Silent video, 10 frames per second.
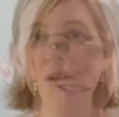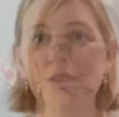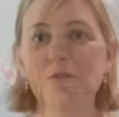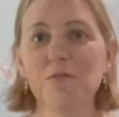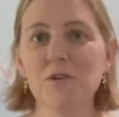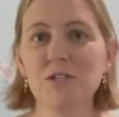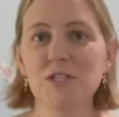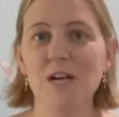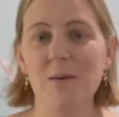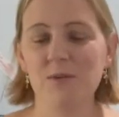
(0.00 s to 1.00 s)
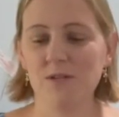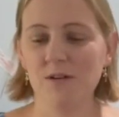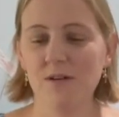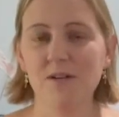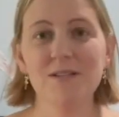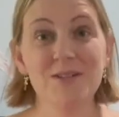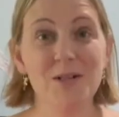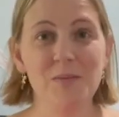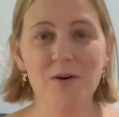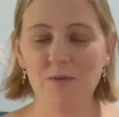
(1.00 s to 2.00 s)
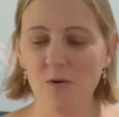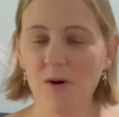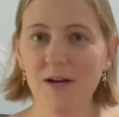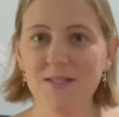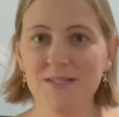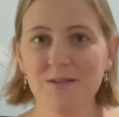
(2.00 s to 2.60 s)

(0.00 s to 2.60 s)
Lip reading: The first chapter is all about robots,